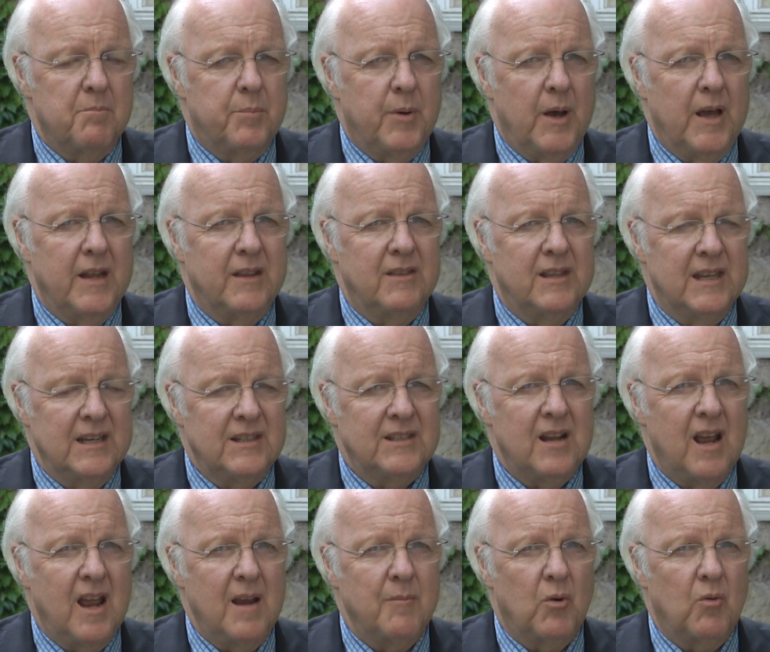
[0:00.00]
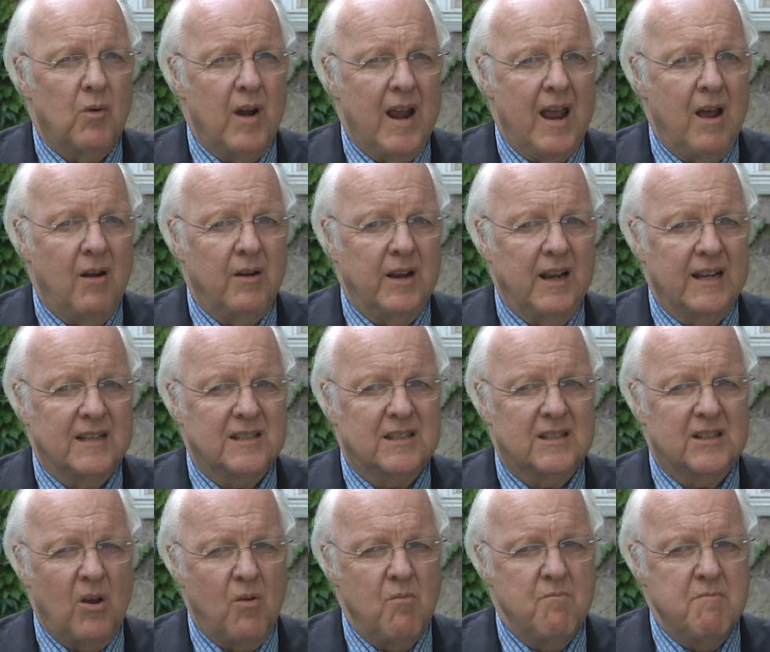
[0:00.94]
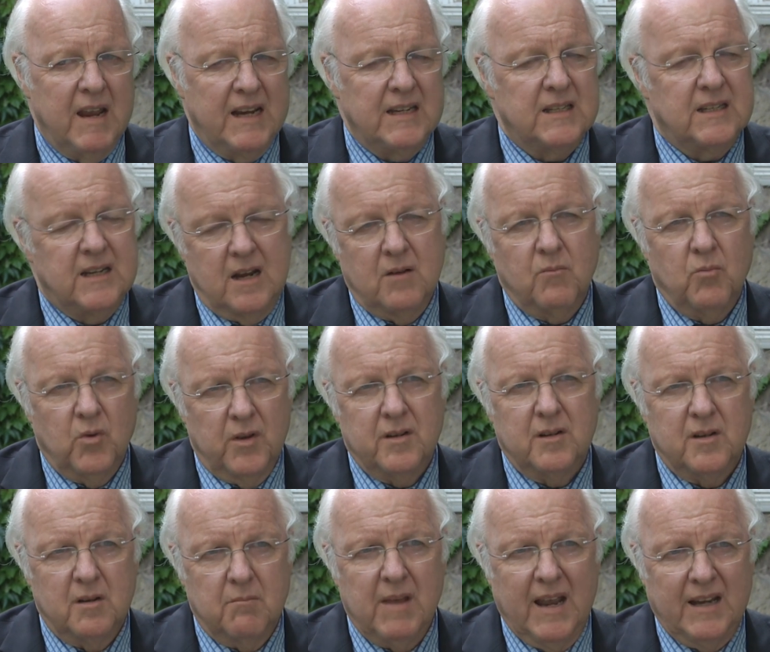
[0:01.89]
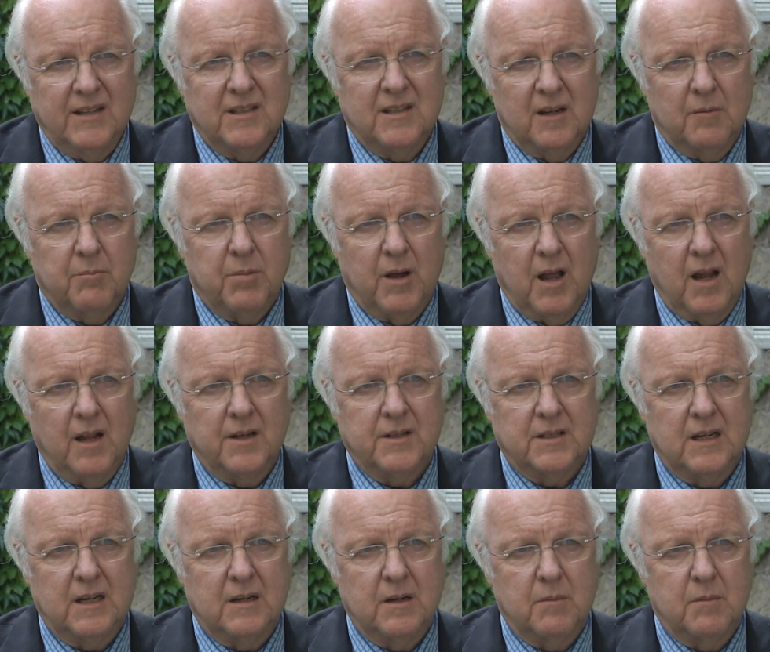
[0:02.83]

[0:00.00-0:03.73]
But this time around, it's so mixed in with the domestic policy